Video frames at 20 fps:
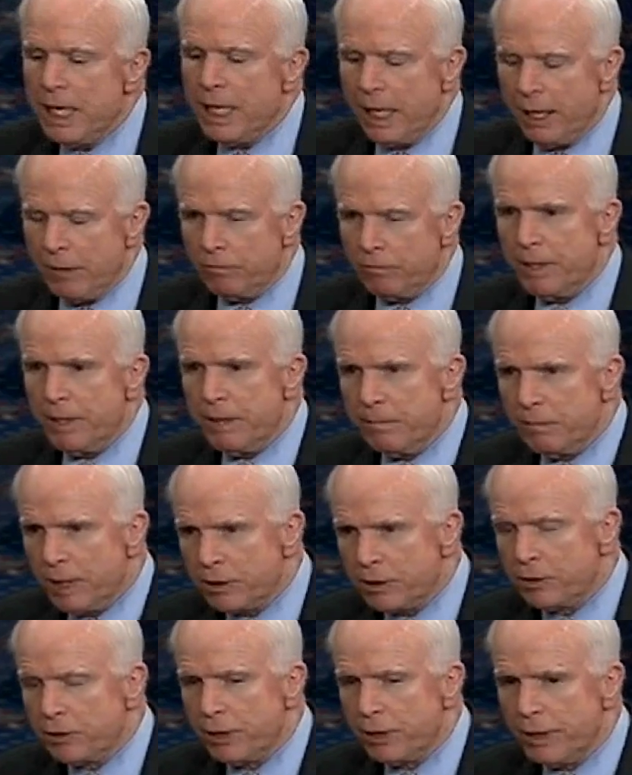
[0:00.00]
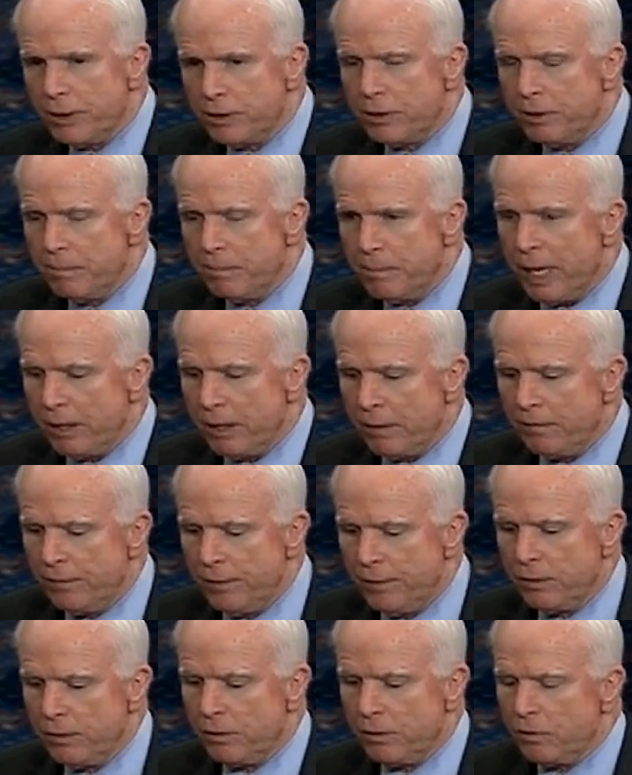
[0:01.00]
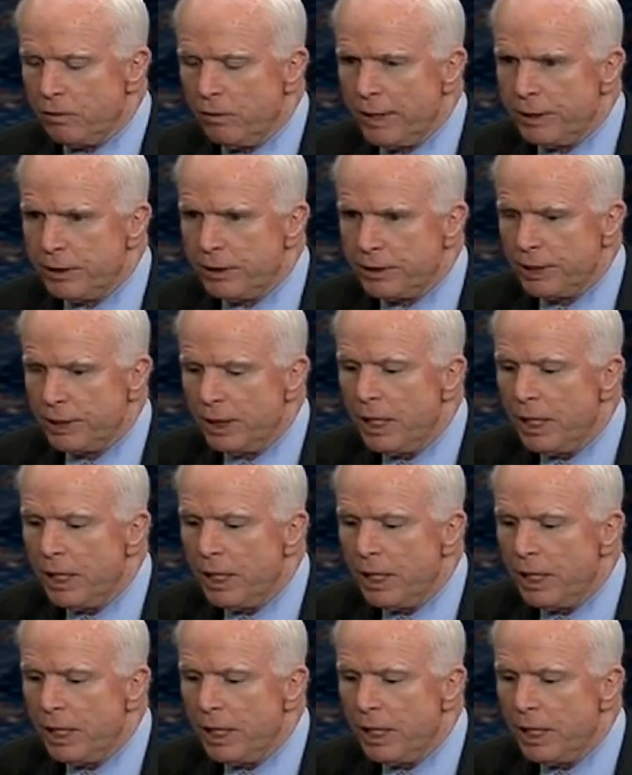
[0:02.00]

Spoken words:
We must change the battlefield equation.